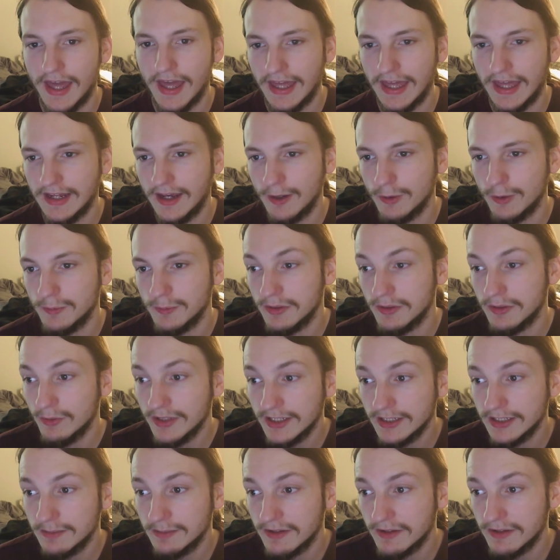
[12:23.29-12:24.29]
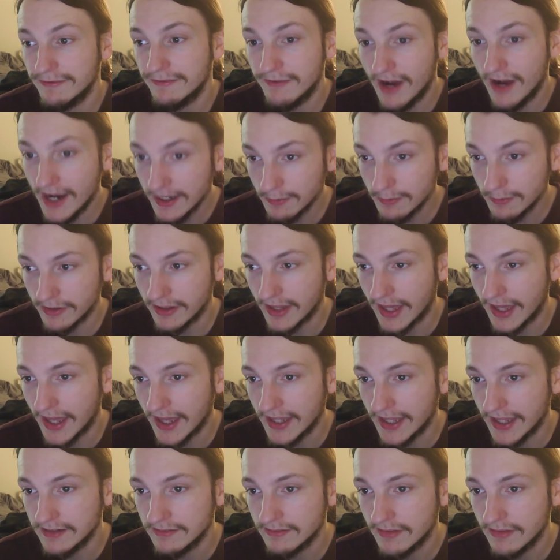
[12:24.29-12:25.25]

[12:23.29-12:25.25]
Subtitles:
And I would be willing to be fine with that,